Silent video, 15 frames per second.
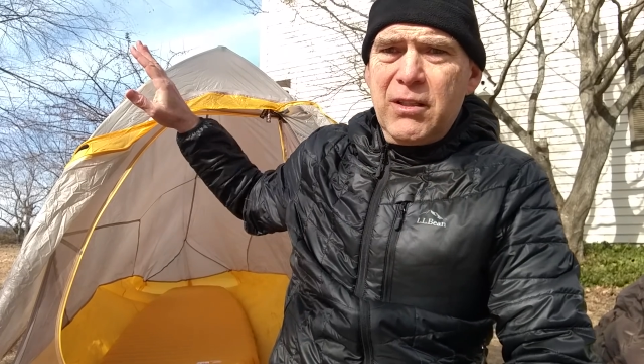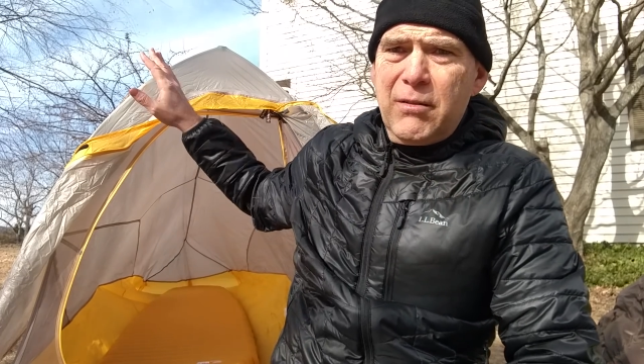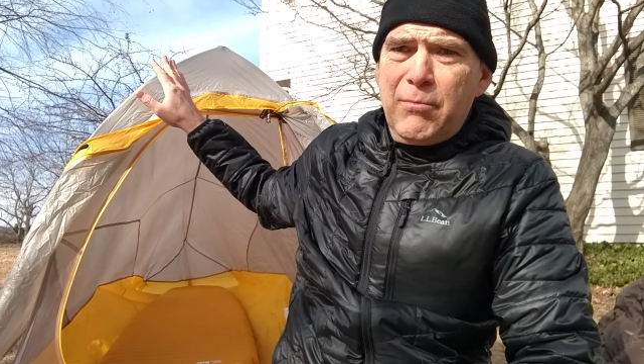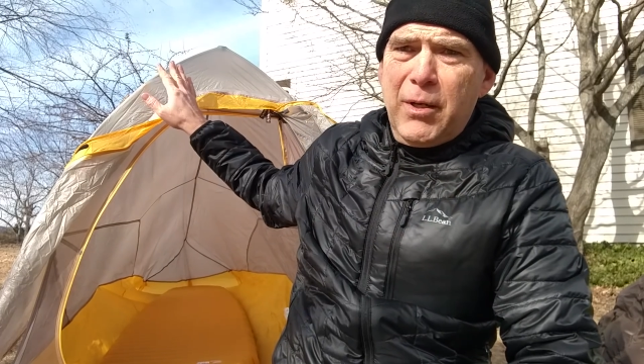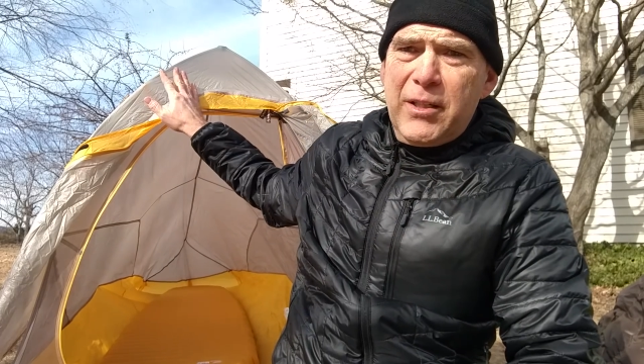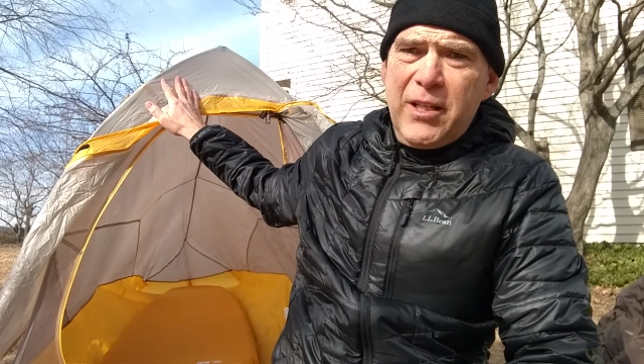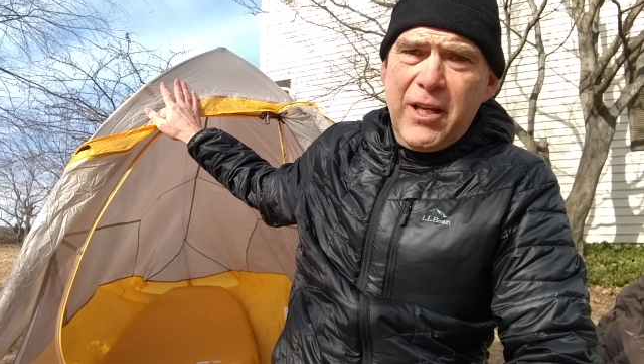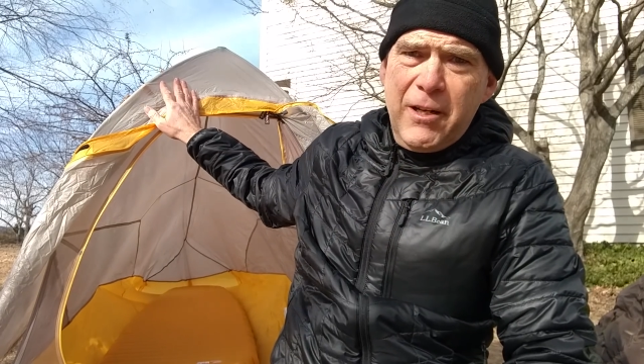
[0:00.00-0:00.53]
my
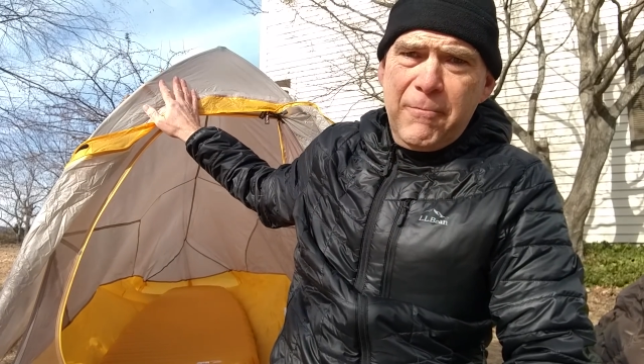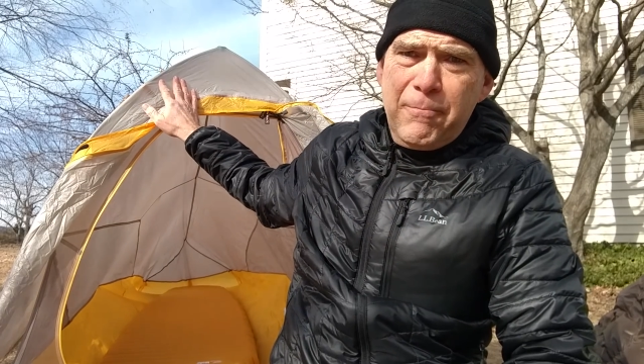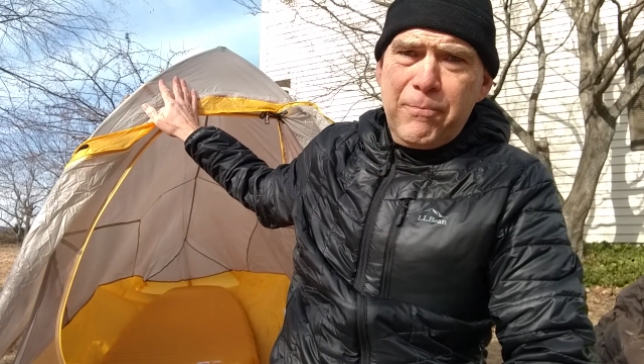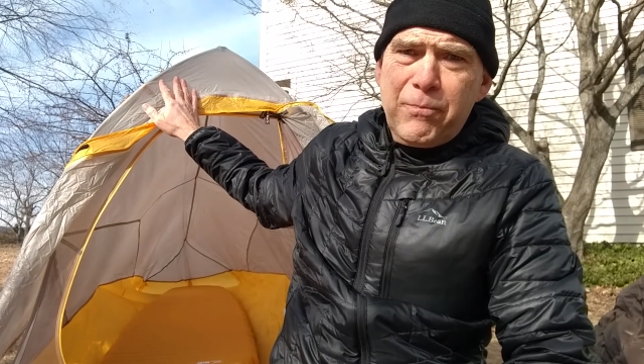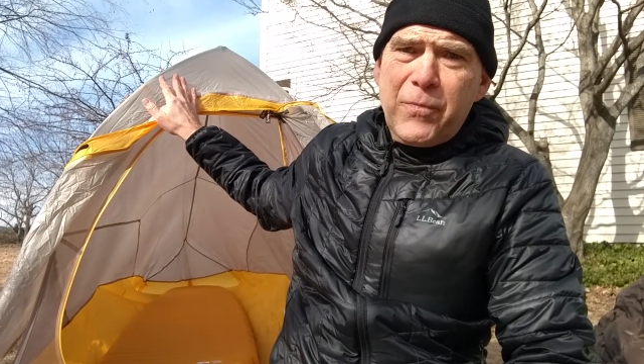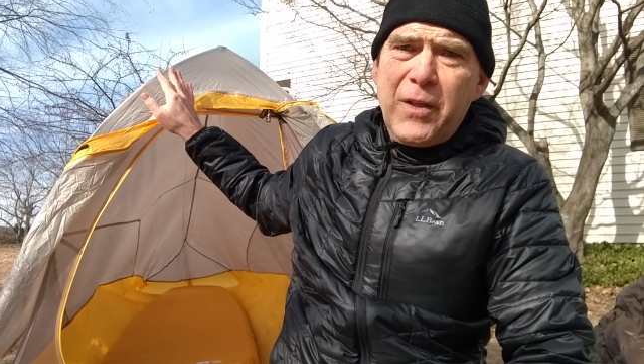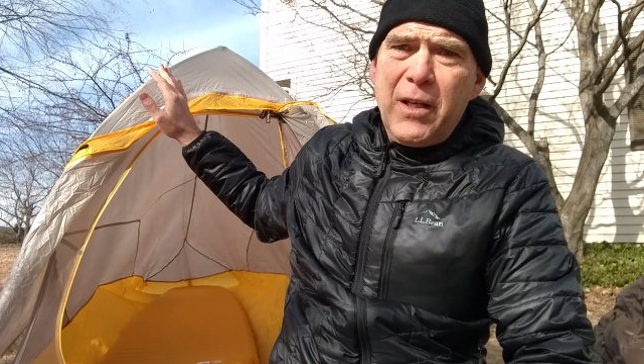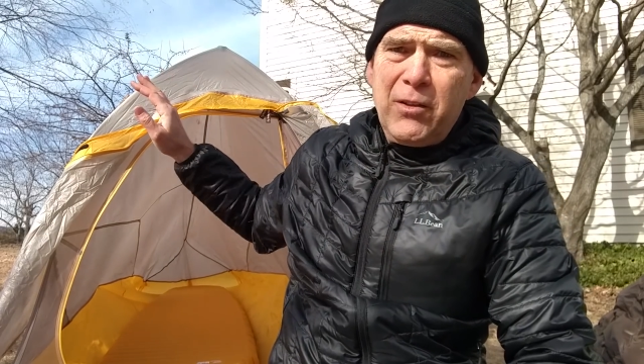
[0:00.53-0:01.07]
tent
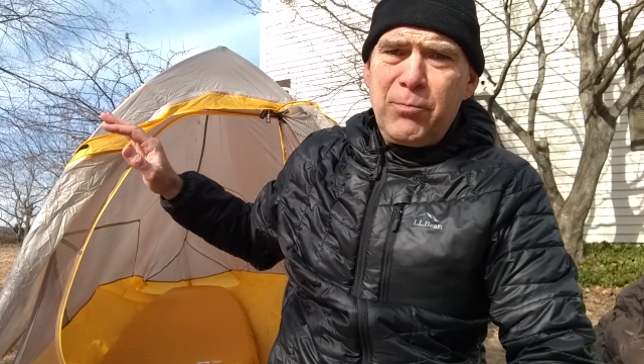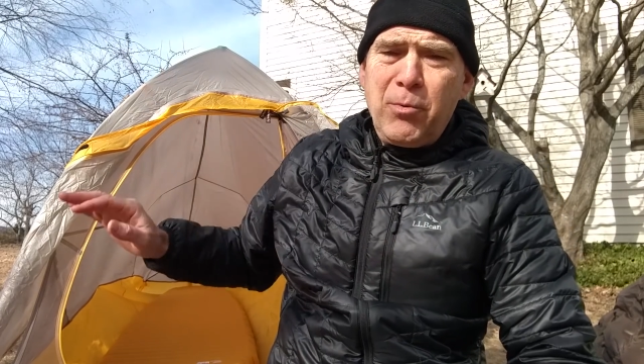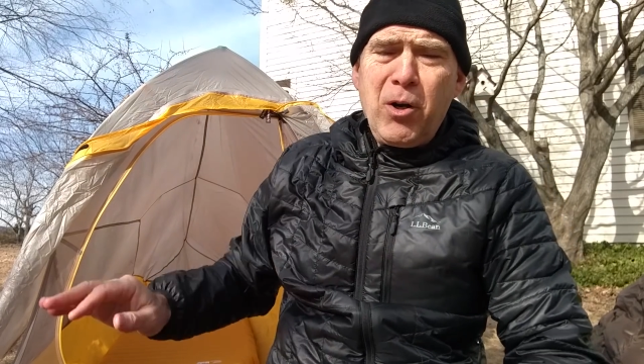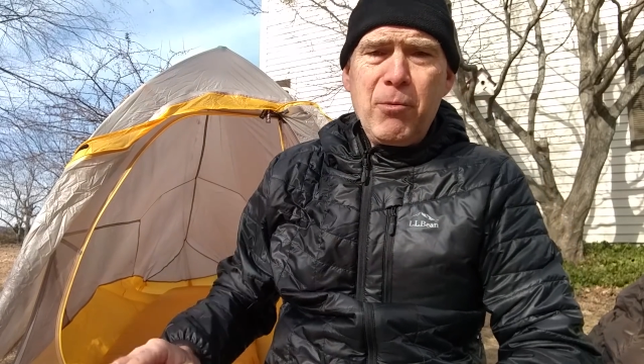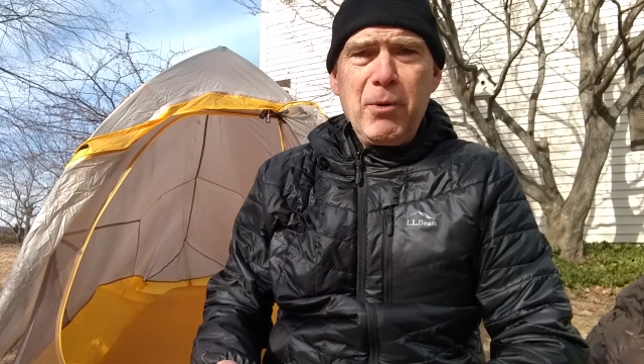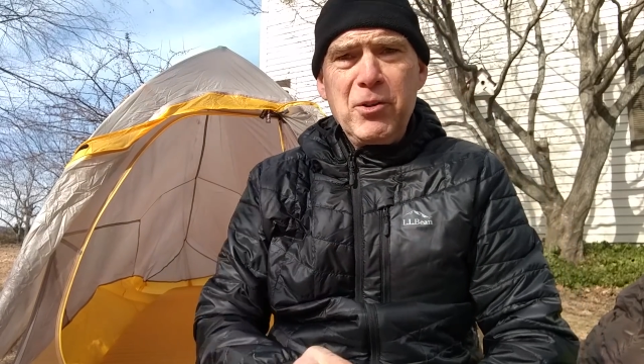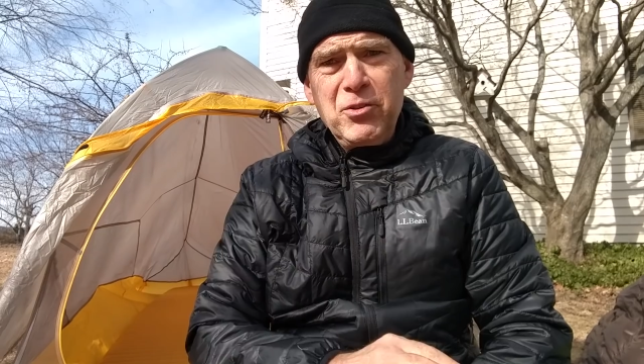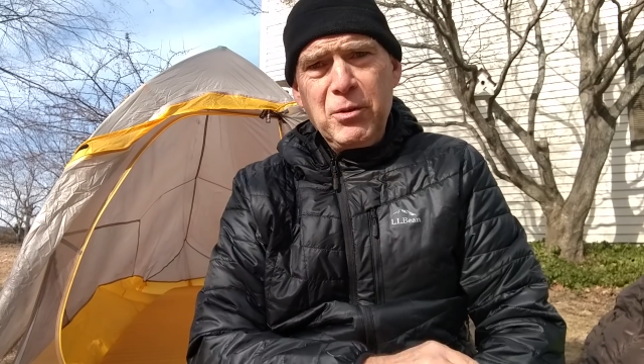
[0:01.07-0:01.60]
as part
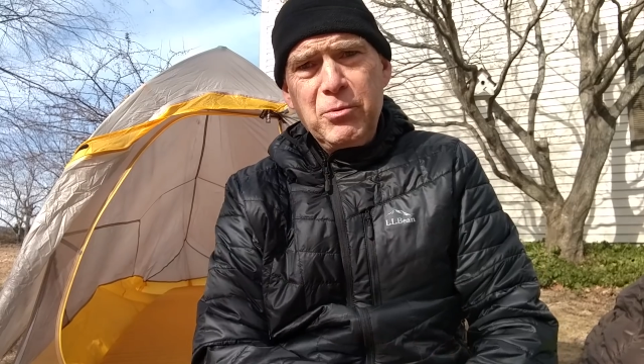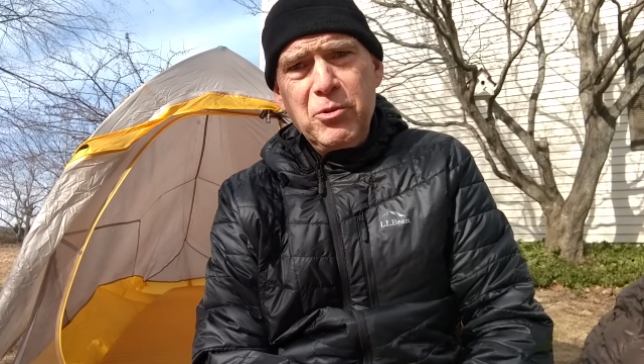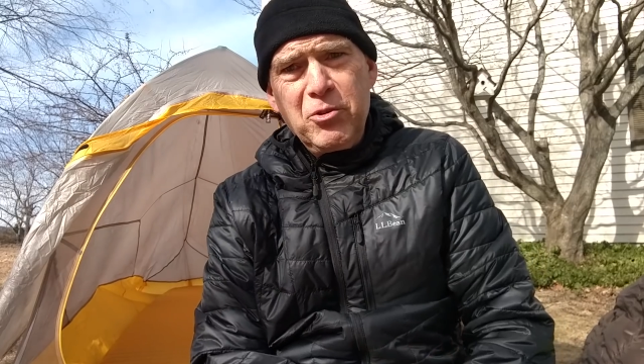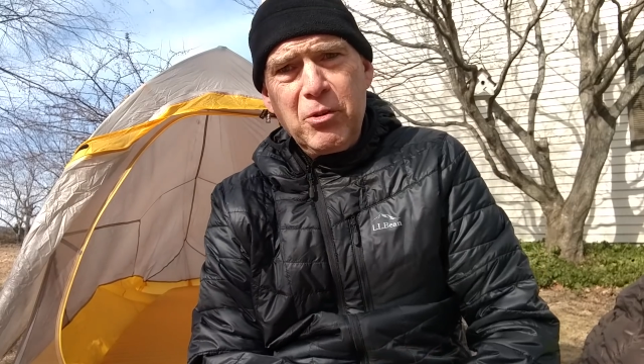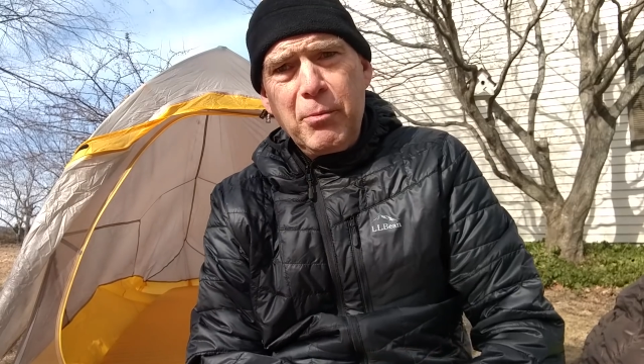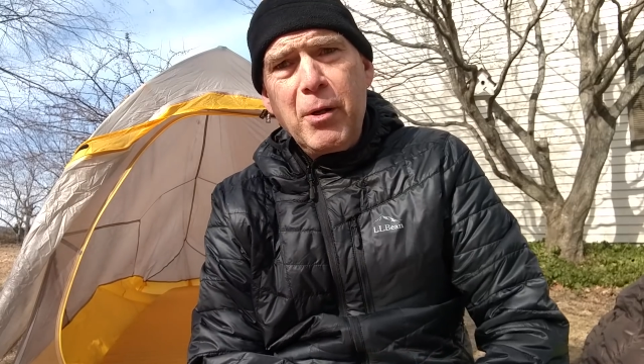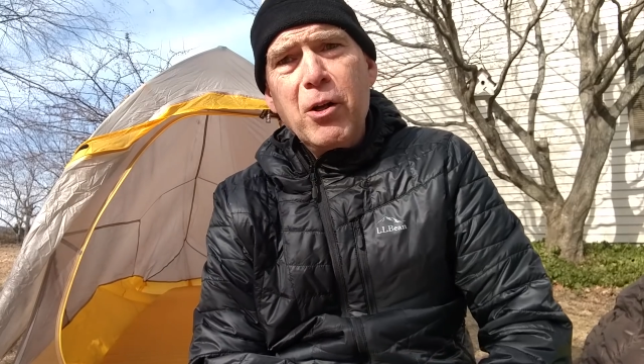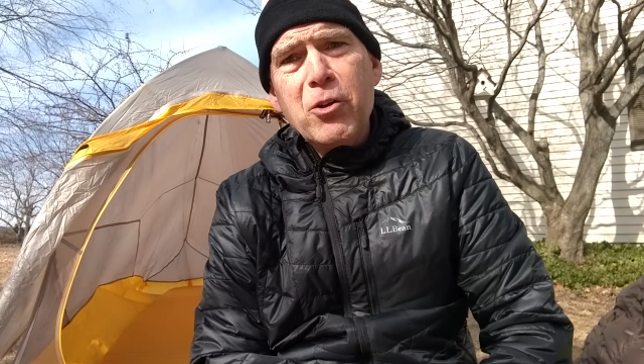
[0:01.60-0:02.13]
of my sleep
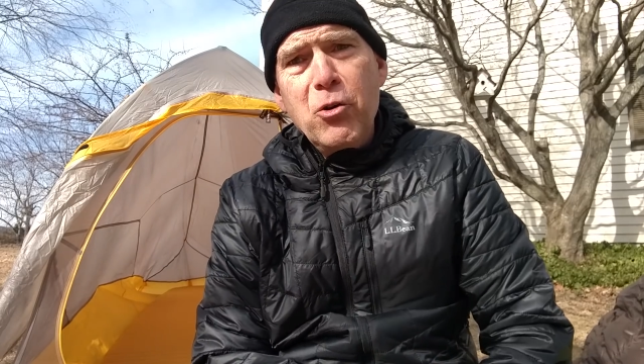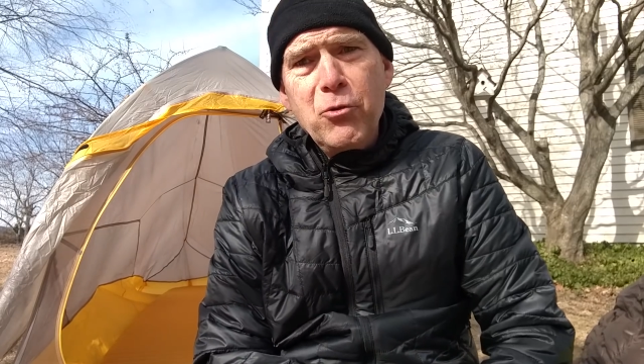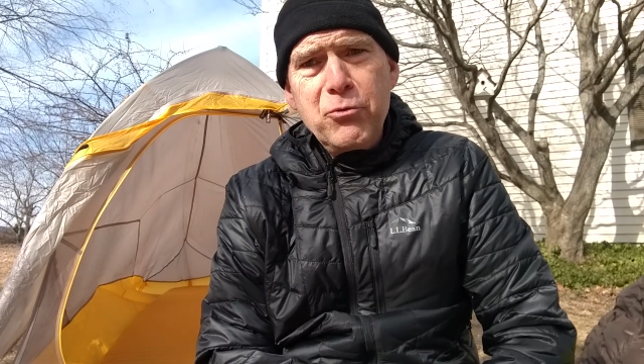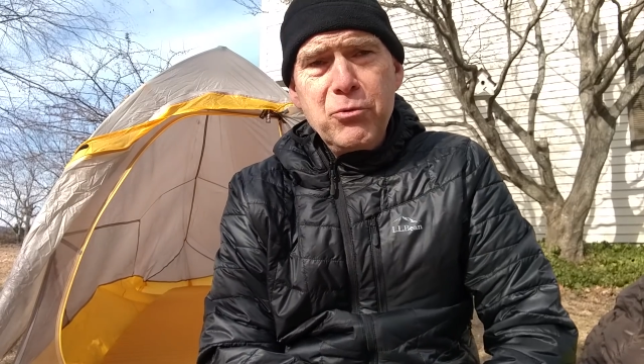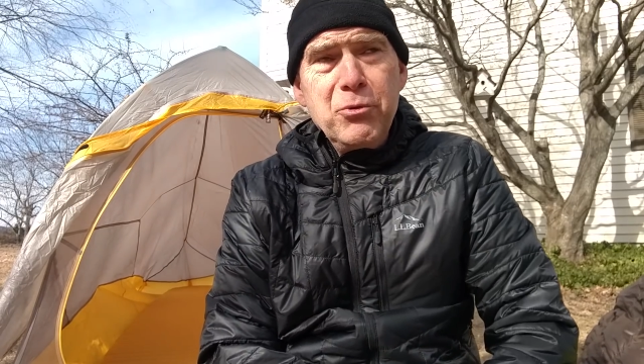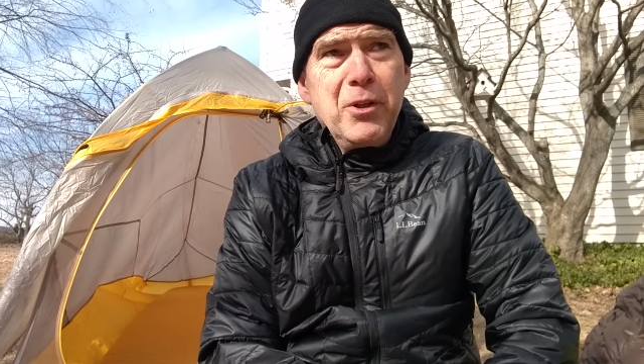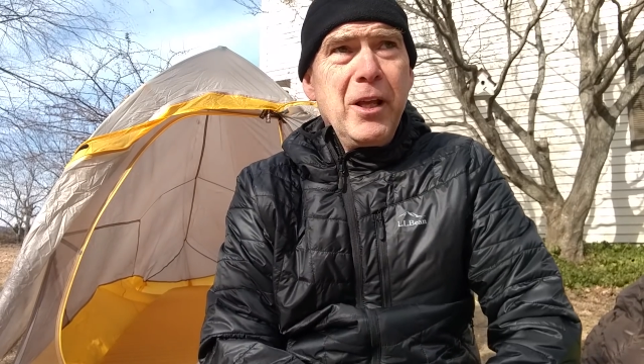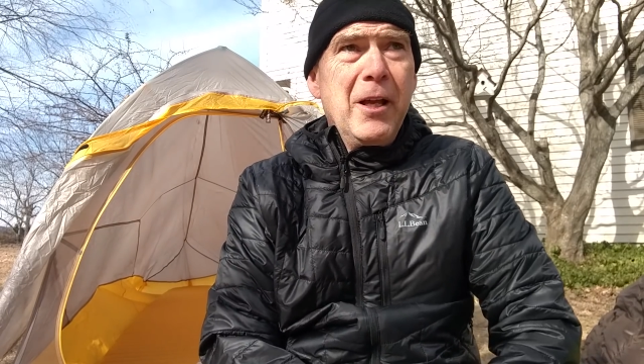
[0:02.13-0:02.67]
system, and I'll go
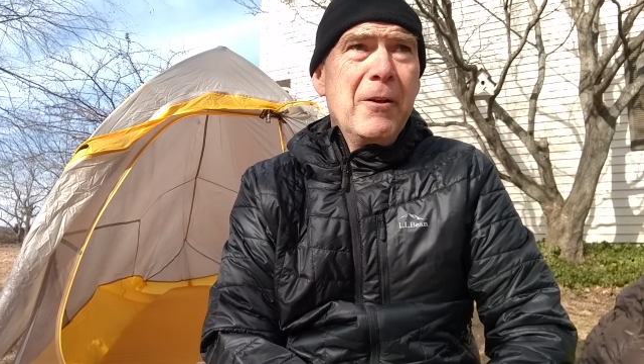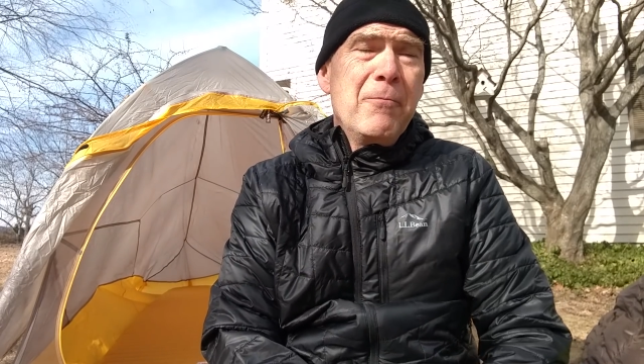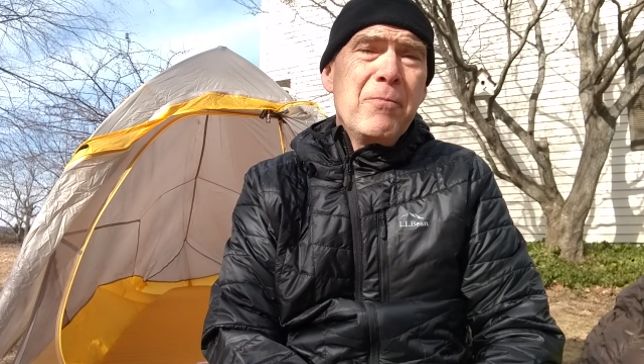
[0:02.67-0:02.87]
through that.